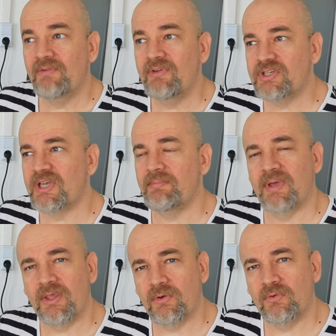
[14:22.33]
which can
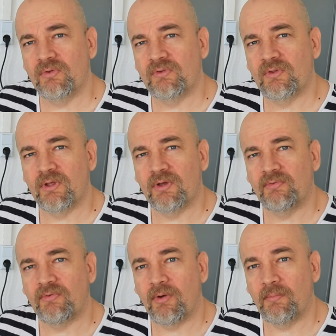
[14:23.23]
be used
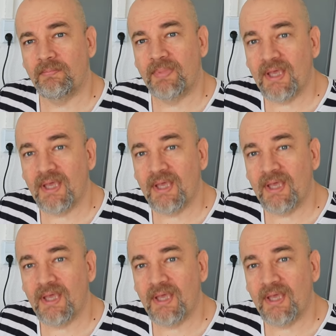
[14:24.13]
uh, from